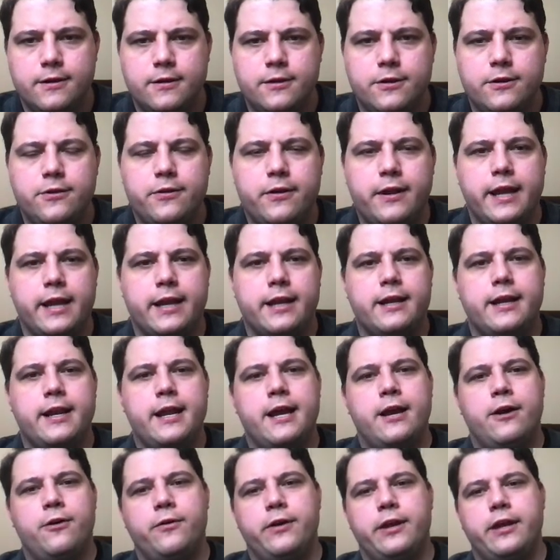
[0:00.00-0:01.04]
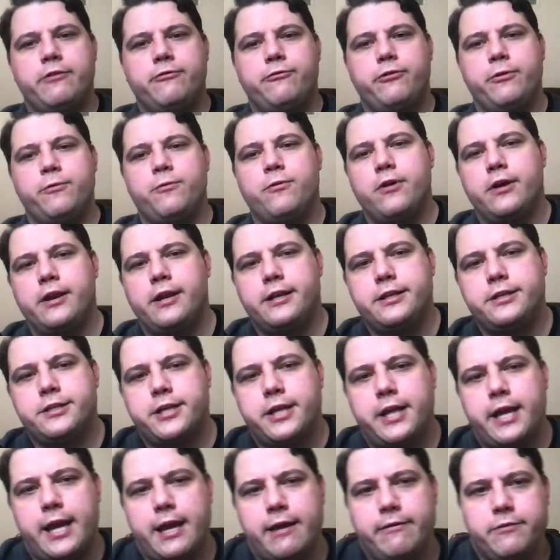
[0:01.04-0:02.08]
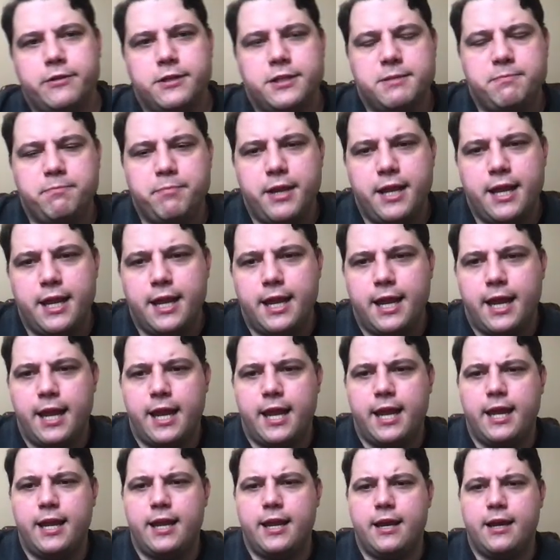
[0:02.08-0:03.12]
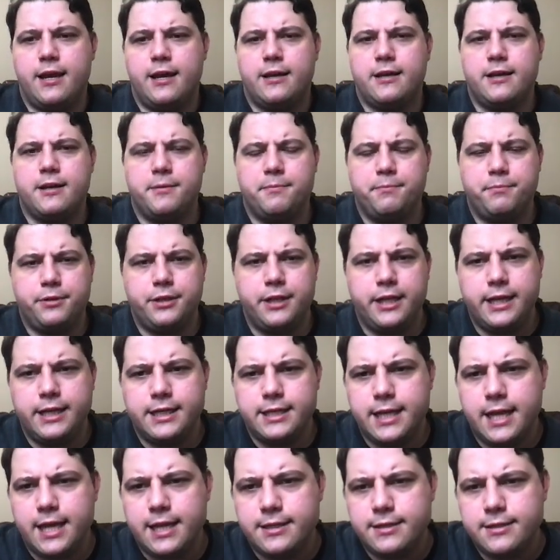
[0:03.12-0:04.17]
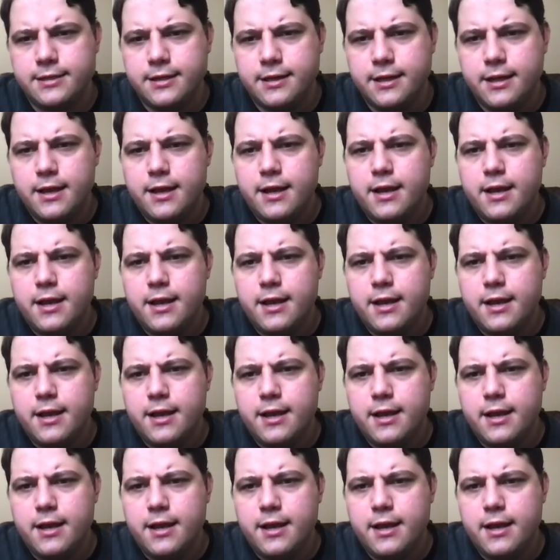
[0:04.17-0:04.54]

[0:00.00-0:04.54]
Great. Now, if we wanted to have this be a complete test,